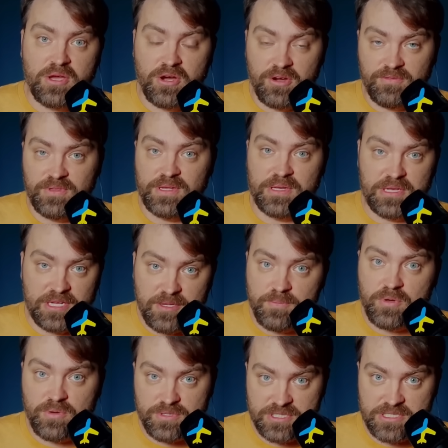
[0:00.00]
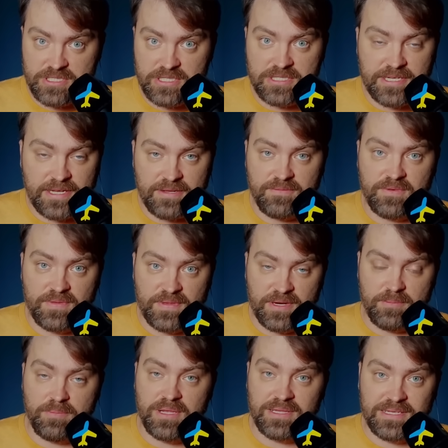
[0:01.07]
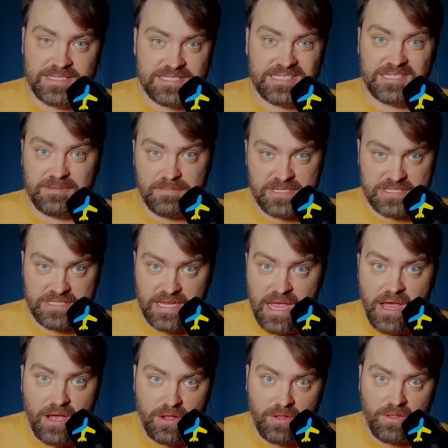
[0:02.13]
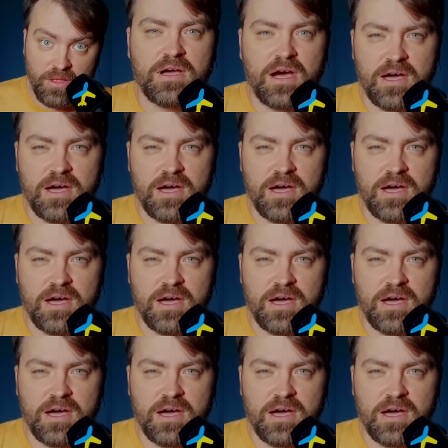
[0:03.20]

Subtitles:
of the Dnipro city with their ballistic missile,